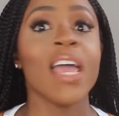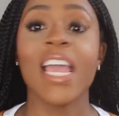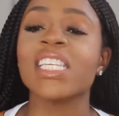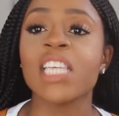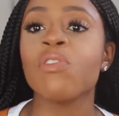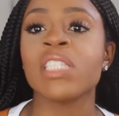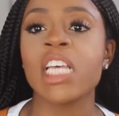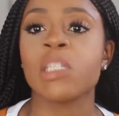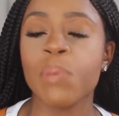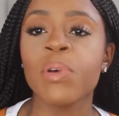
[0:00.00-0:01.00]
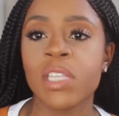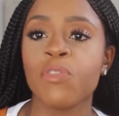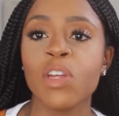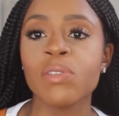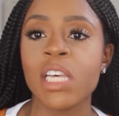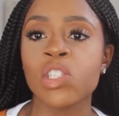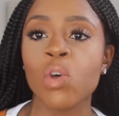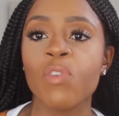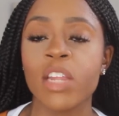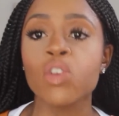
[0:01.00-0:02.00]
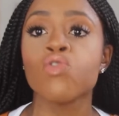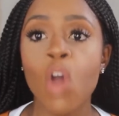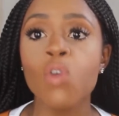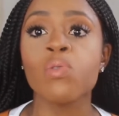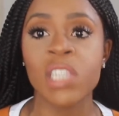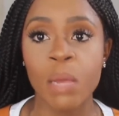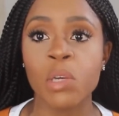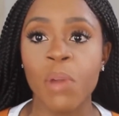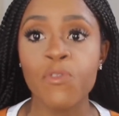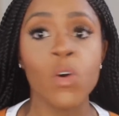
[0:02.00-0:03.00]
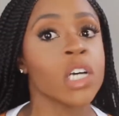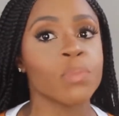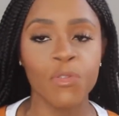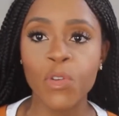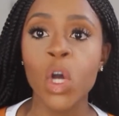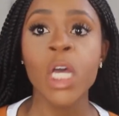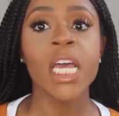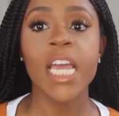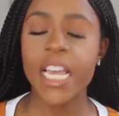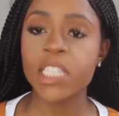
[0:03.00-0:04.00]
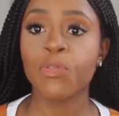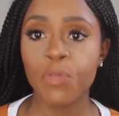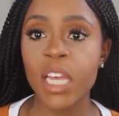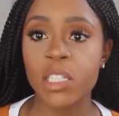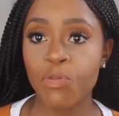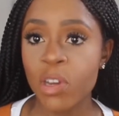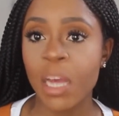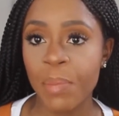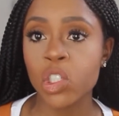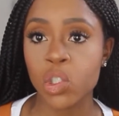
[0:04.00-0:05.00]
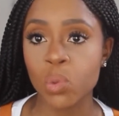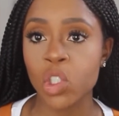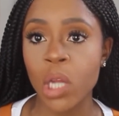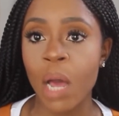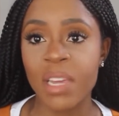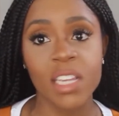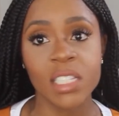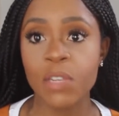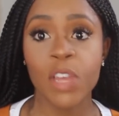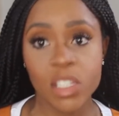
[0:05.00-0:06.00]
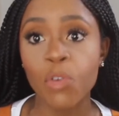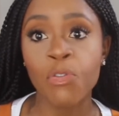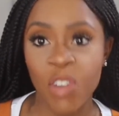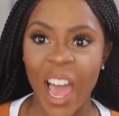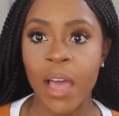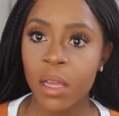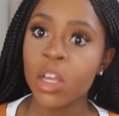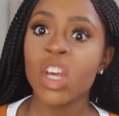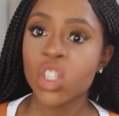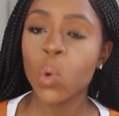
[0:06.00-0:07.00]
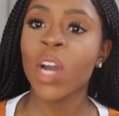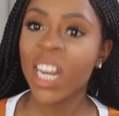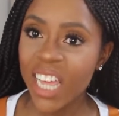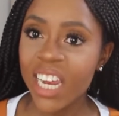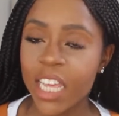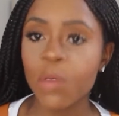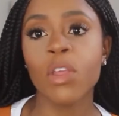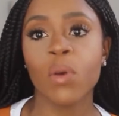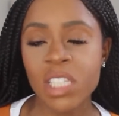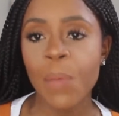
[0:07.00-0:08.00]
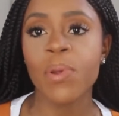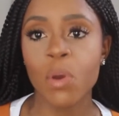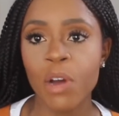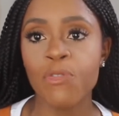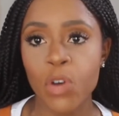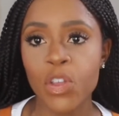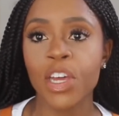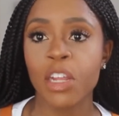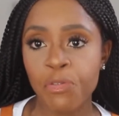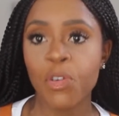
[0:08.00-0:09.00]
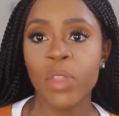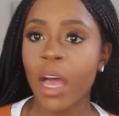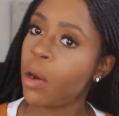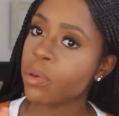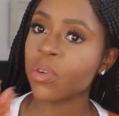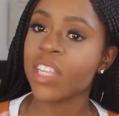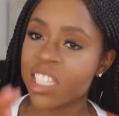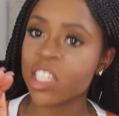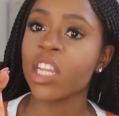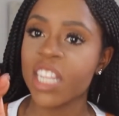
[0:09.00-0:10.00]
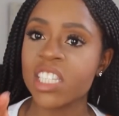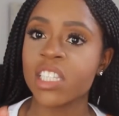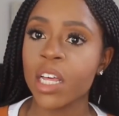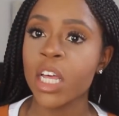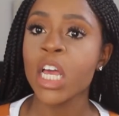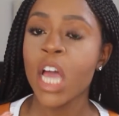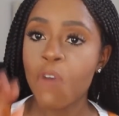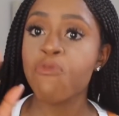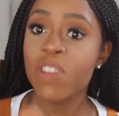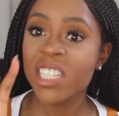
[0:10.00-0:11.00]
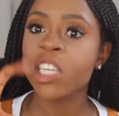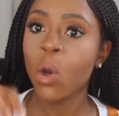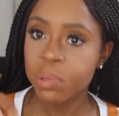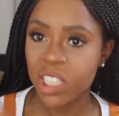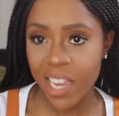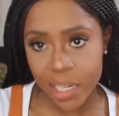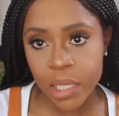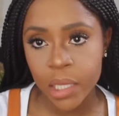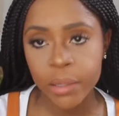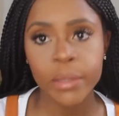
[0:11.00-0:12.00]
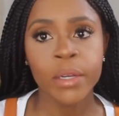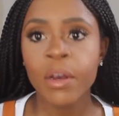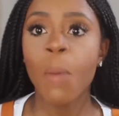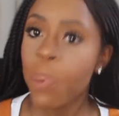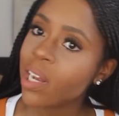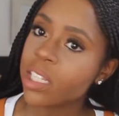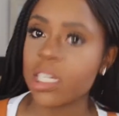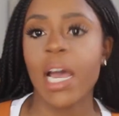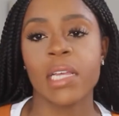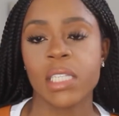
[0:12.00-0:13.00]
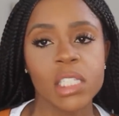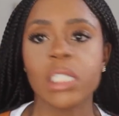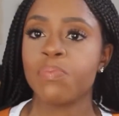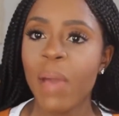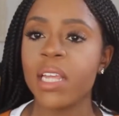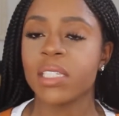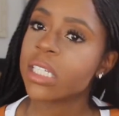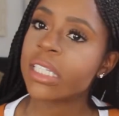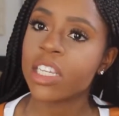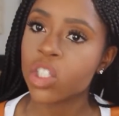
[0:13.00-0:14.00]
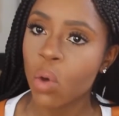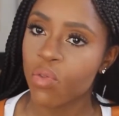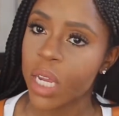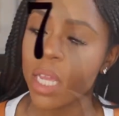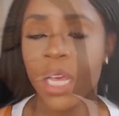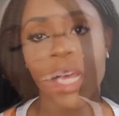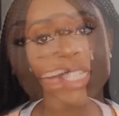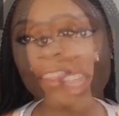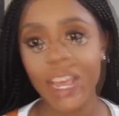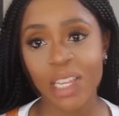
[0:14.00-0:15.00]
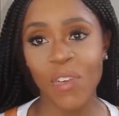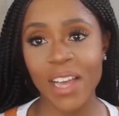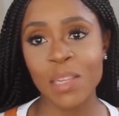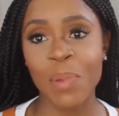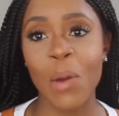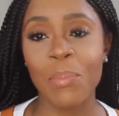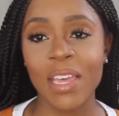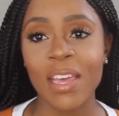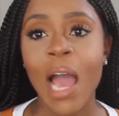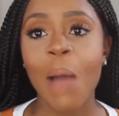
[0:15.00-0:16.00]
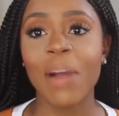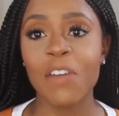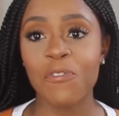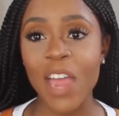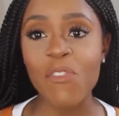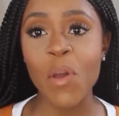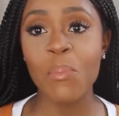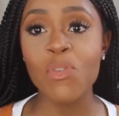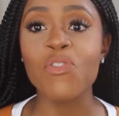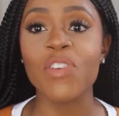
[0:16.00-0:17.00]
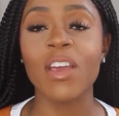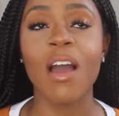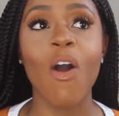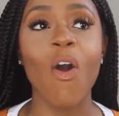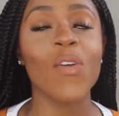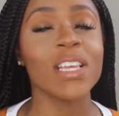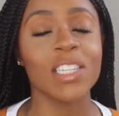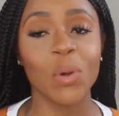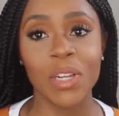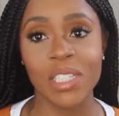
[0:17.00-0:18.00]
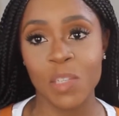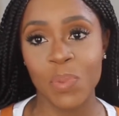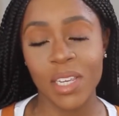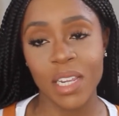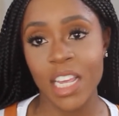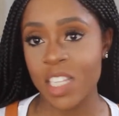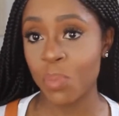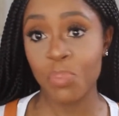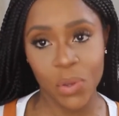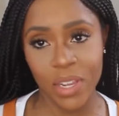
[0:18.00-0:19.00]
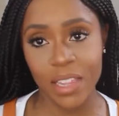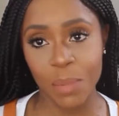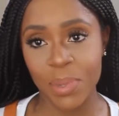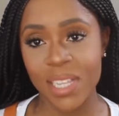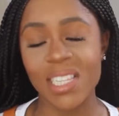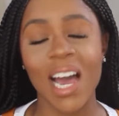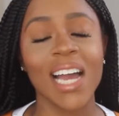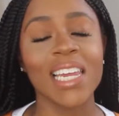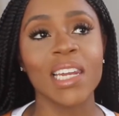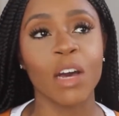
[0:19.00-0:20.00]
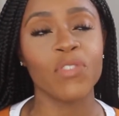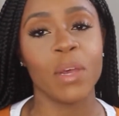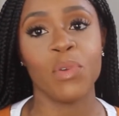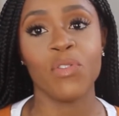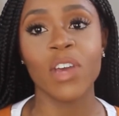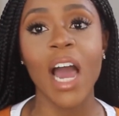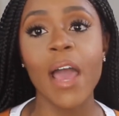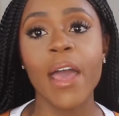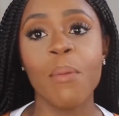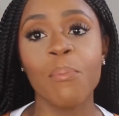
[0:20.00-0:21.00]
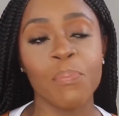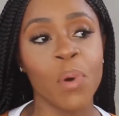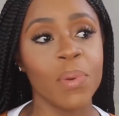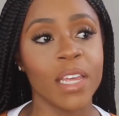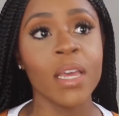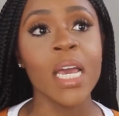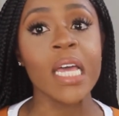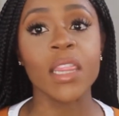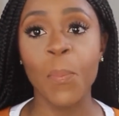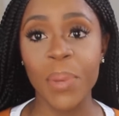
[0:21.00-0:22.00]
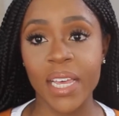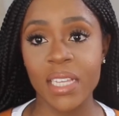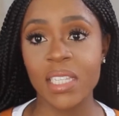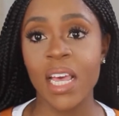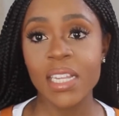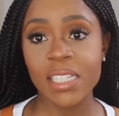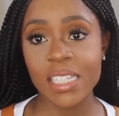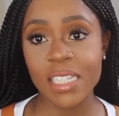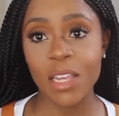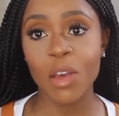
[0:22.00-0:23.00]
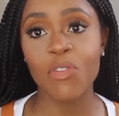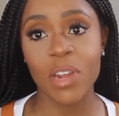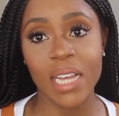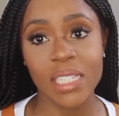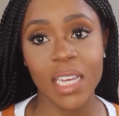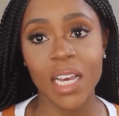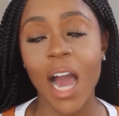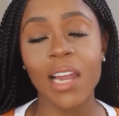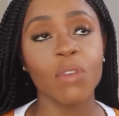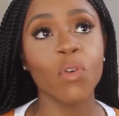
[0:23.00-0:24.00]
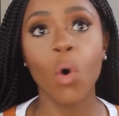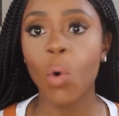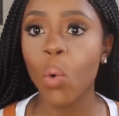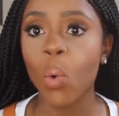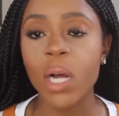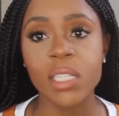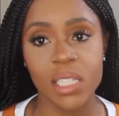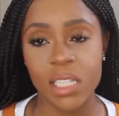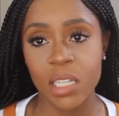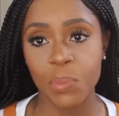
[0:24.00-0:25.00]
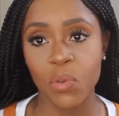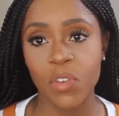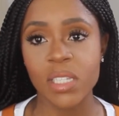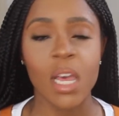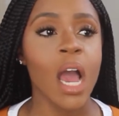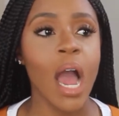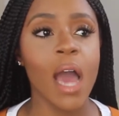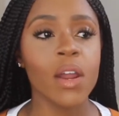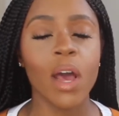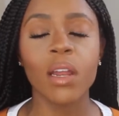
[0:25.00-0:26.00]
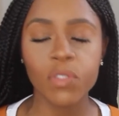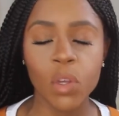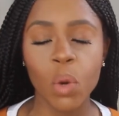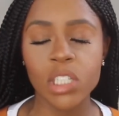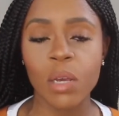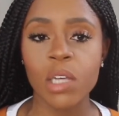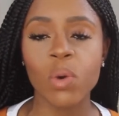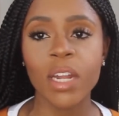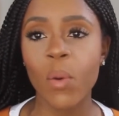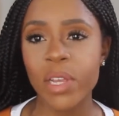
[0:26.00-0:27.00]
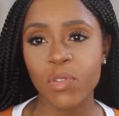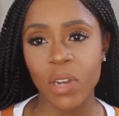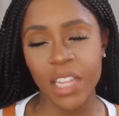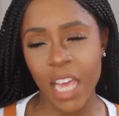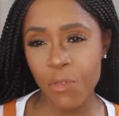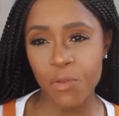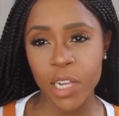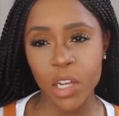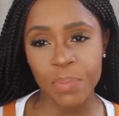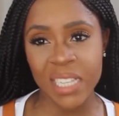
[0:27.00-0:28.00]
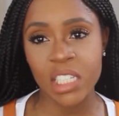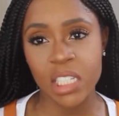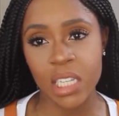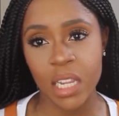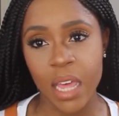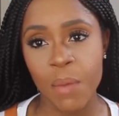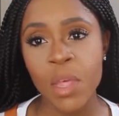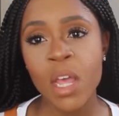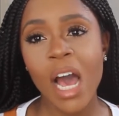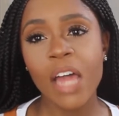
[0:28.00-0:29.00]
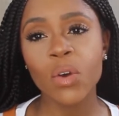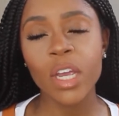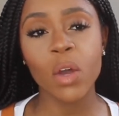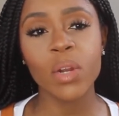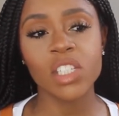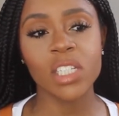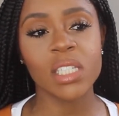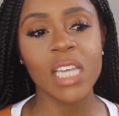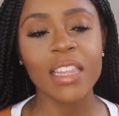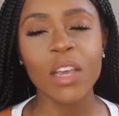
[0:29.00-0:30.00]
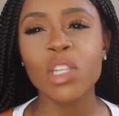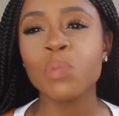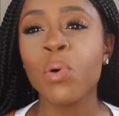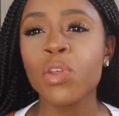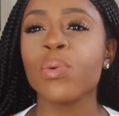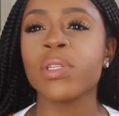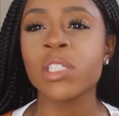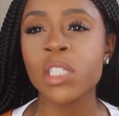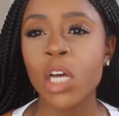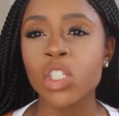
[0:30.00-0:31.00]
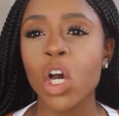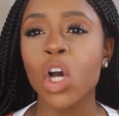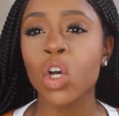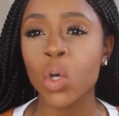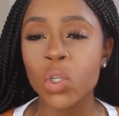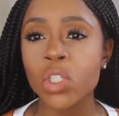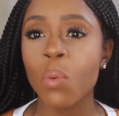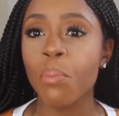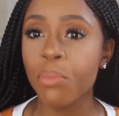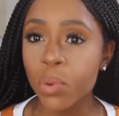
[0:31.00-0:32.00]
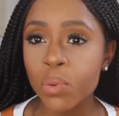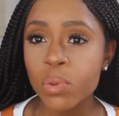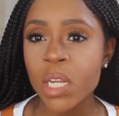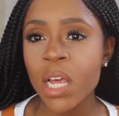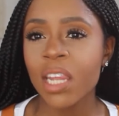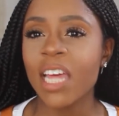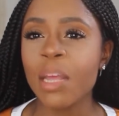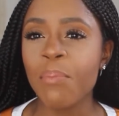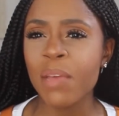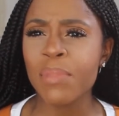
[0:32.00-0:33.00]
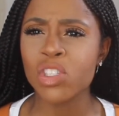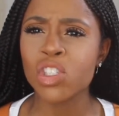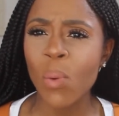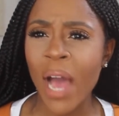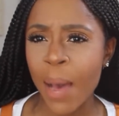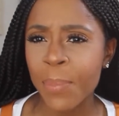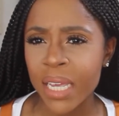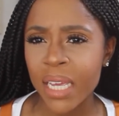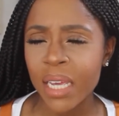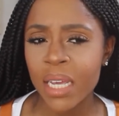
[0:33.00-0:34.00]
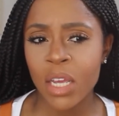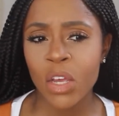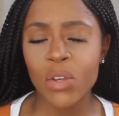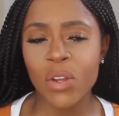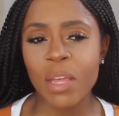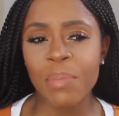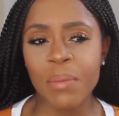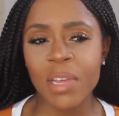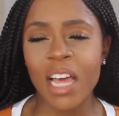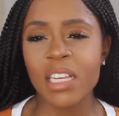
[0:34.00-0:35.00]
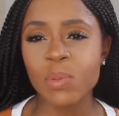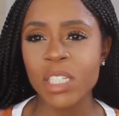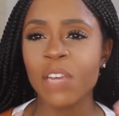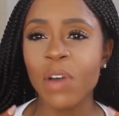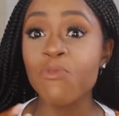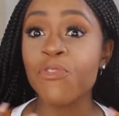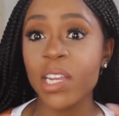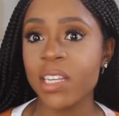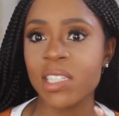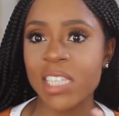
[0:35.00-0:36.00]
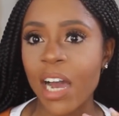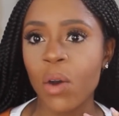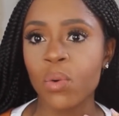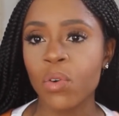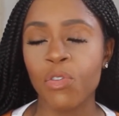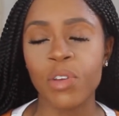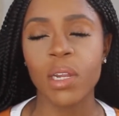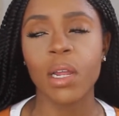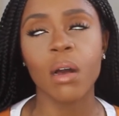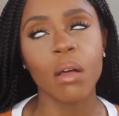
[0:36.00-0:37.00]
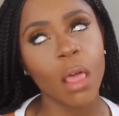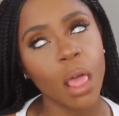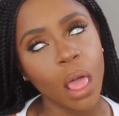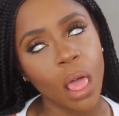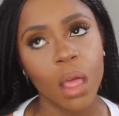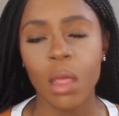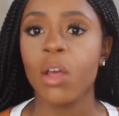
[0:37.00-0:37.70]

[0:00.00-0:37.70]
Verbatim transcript: It just irritates me because if you don't say sorry and you know you stepped on my foot because my foot is, is three dimensional, do you know what I mean? It doesn't, it's not flat. So clearly when you're stepping on my foot, you're gonna feel that, hold on, this is a, this is a, a 3D object apologize. It's just manners. Just say sorry. So next fact about me, my favorite movie, honestly, honestly speaking, is Beauty and the Beast. I love that movie. I am probably the biggest Disney fanatic. I love all the Disney movies. I don't know. I love to watch them because one, I always feel like they have really good messages in them, and not only just that, they just put you in such a good mood. Like they make me so happy. You know, they make me like, especially if I'm feeling down or feeling like, oh,